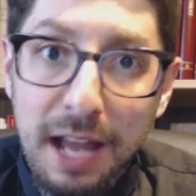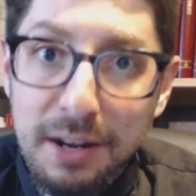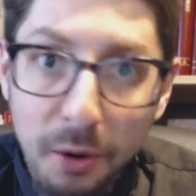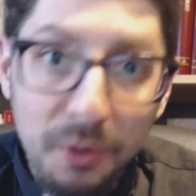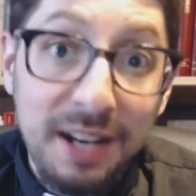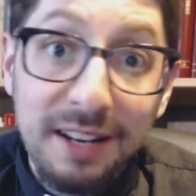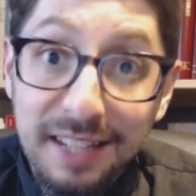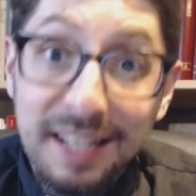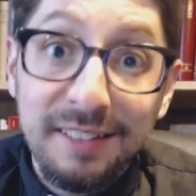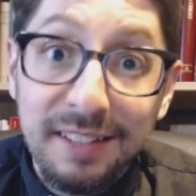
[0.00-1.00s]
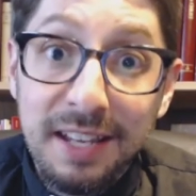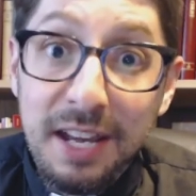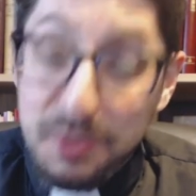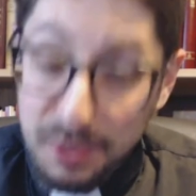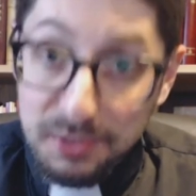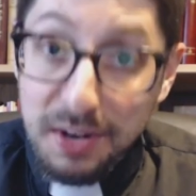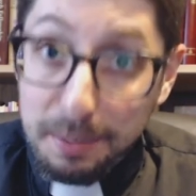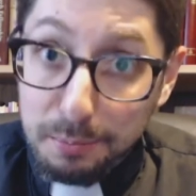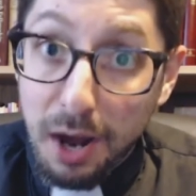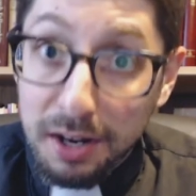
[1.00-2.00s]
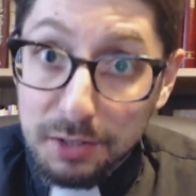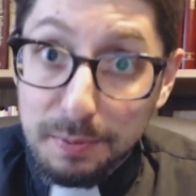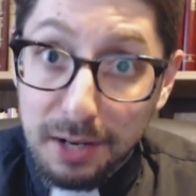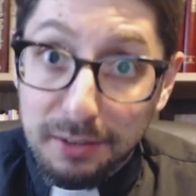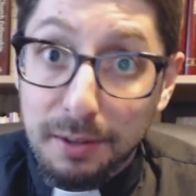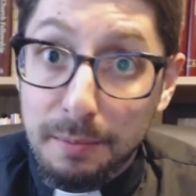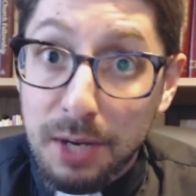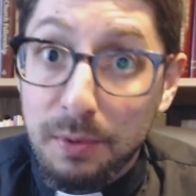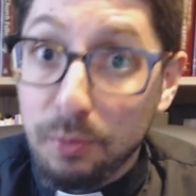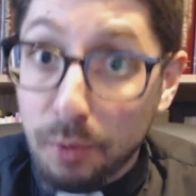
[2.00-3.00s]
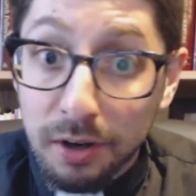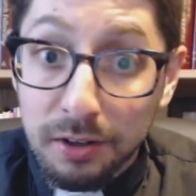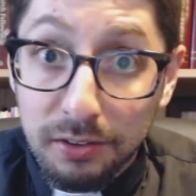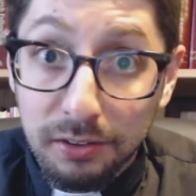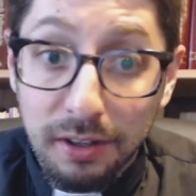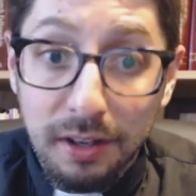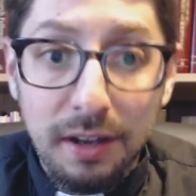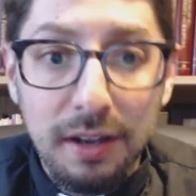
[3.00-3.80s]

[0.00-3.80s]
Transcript: I know that it's easy to extract punishment on somebody with words.